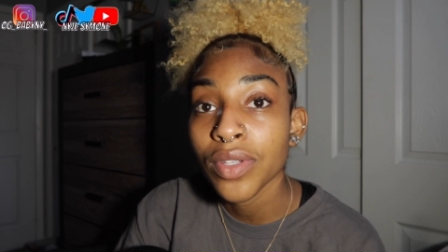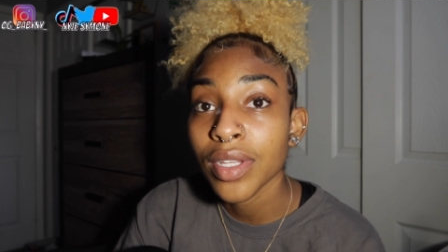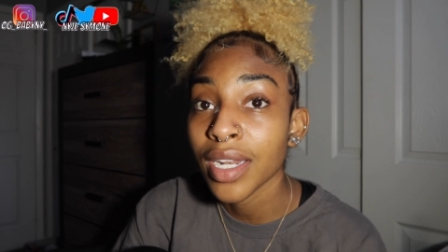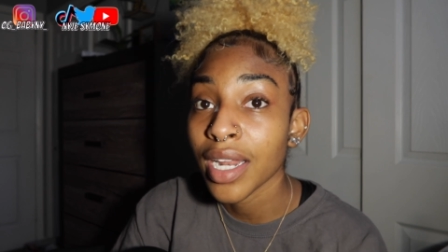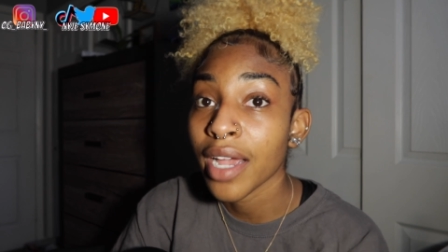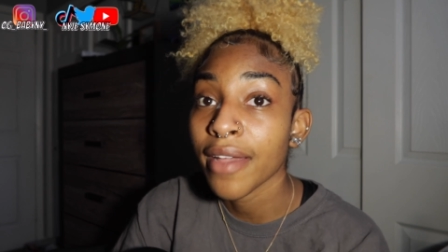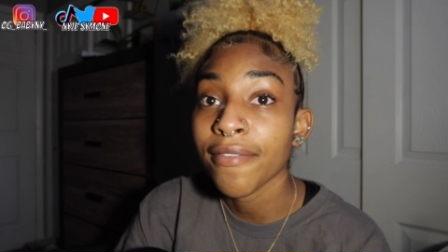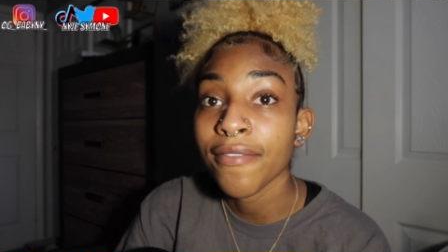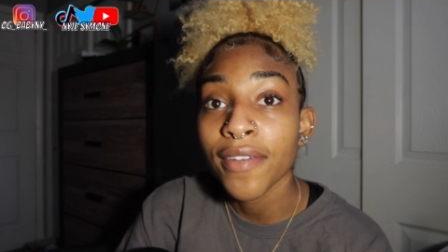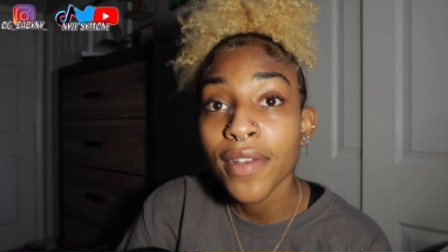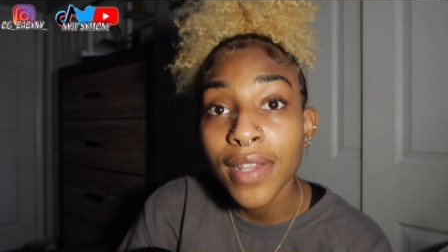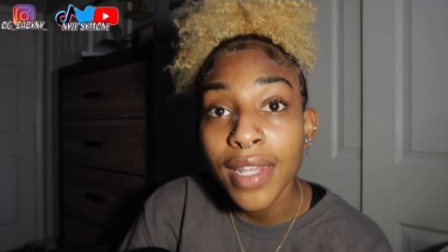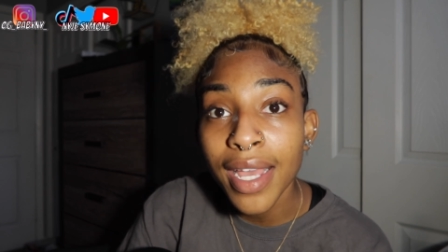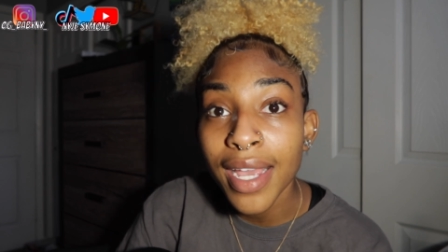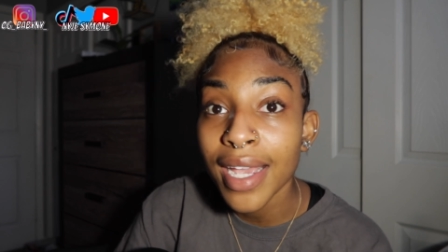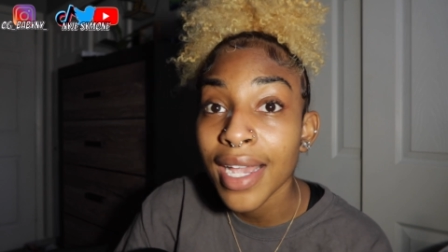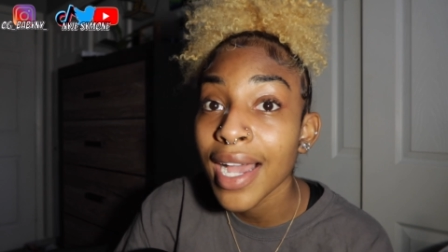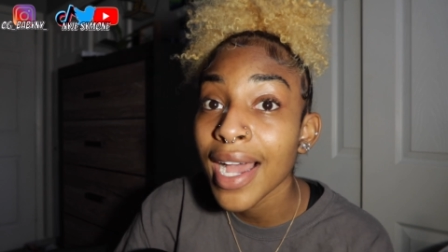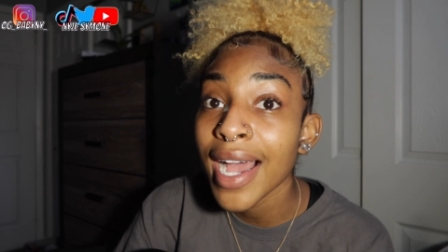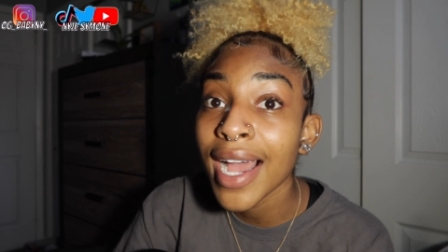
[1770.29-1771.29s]
then I feel
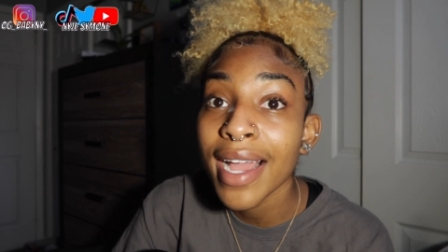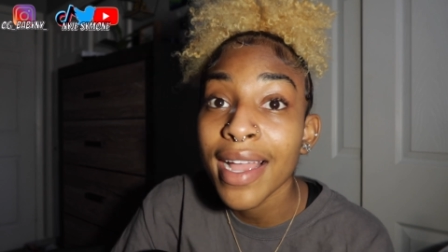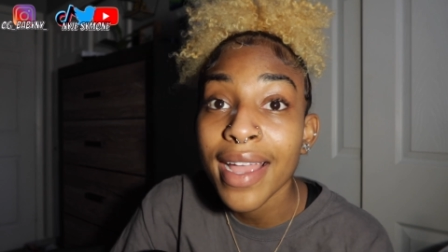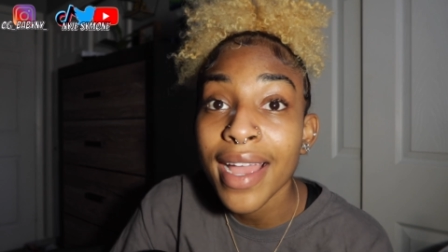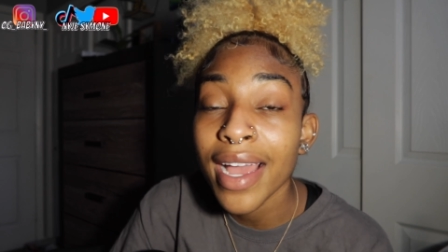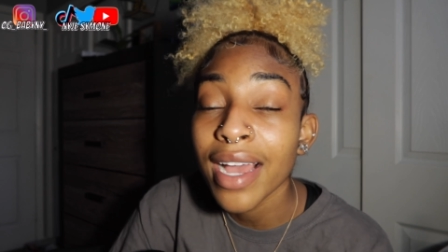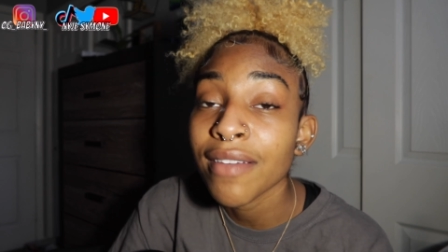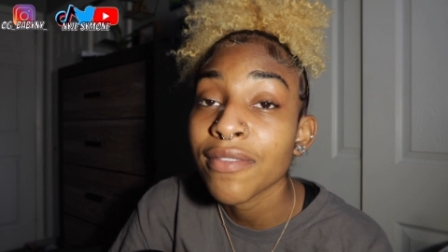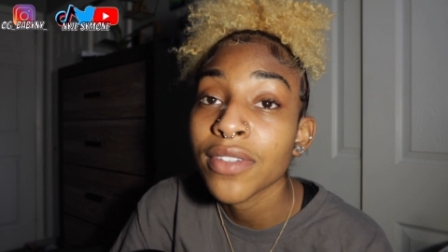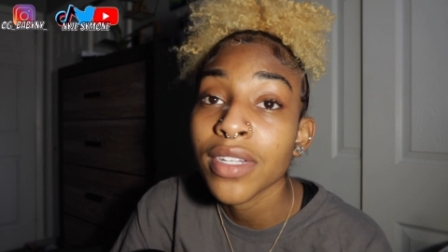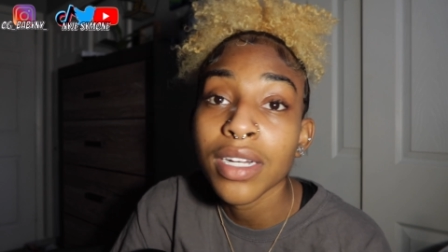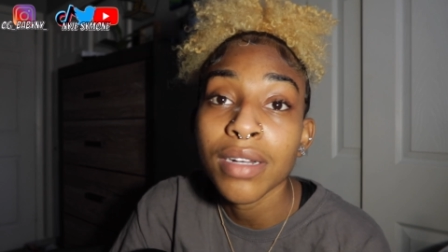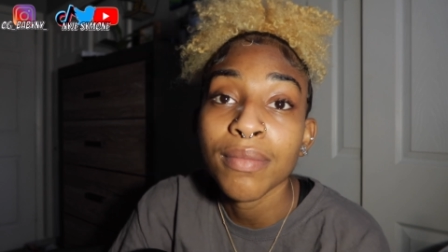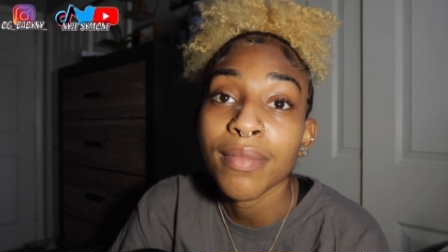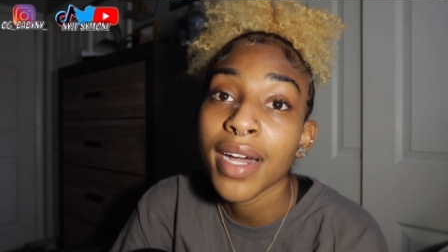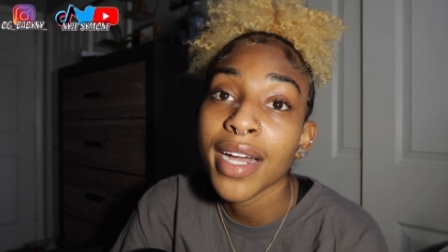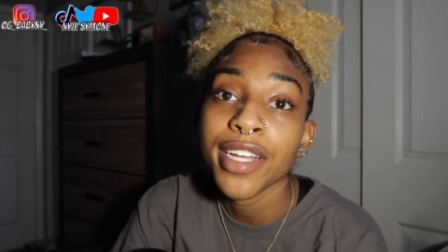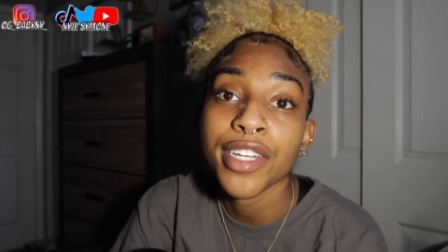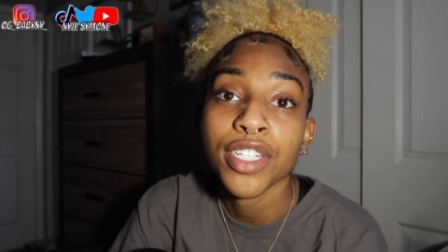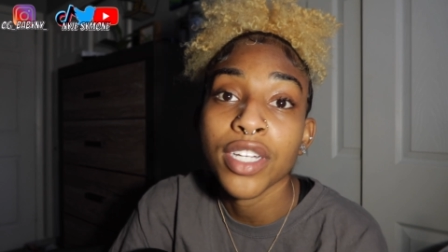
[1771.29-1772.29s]
like I have done
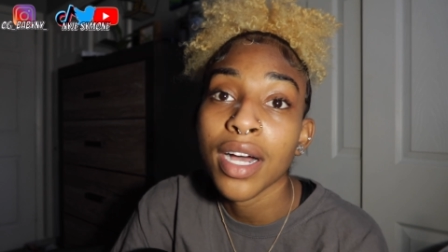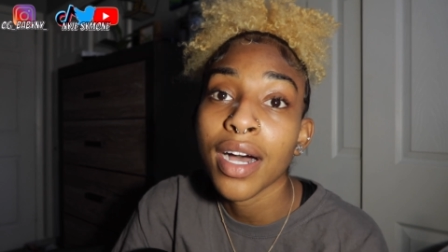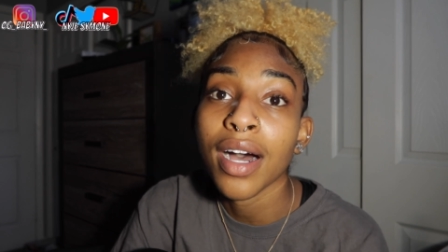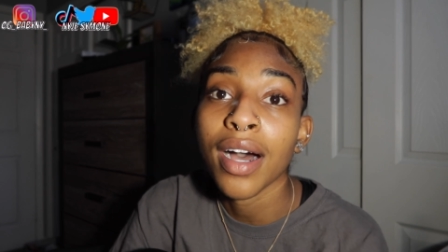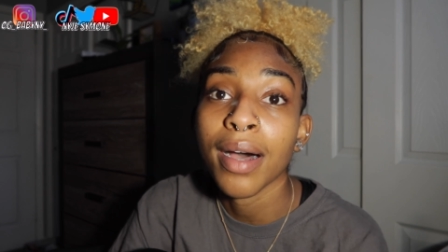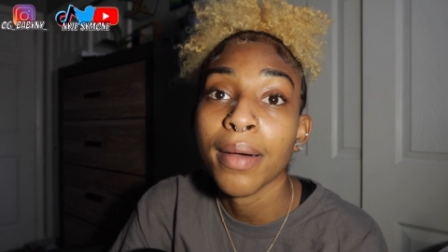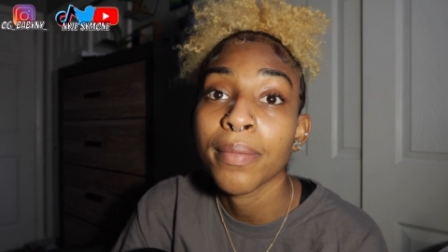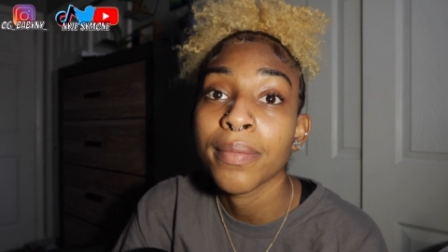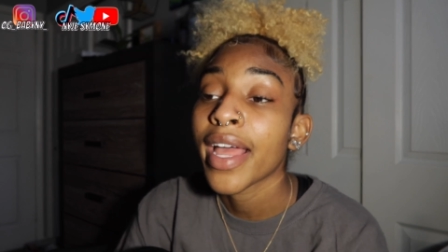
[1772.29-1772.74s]
my job